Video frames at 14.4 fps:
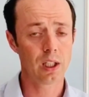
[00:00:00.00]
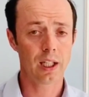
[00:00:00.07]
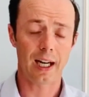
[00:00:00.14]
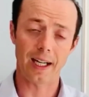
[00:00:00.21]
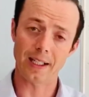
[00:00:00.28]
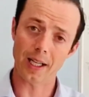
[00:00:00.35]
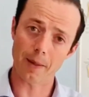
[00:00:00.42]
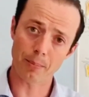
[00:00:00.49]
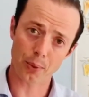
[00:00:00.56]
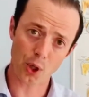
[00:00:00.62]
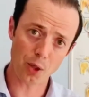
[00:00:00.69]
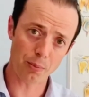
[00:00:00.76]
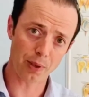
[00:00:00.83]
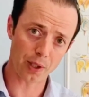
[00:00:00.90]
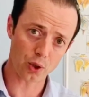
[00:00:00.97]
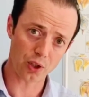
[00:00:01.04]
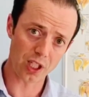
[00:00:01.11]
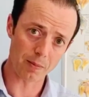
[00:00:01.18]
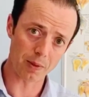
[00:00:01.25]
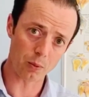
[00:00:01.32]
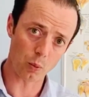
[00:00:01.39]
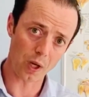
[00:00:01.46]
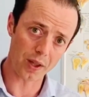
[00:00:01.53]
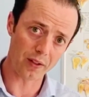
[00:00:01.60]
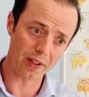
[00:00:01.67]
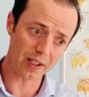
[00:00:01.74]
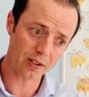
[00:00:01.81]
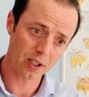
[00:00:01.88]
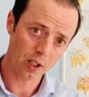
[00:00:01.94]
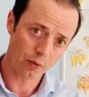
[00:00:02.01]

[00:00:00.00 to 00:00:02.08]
And appropriate treatment, whether it's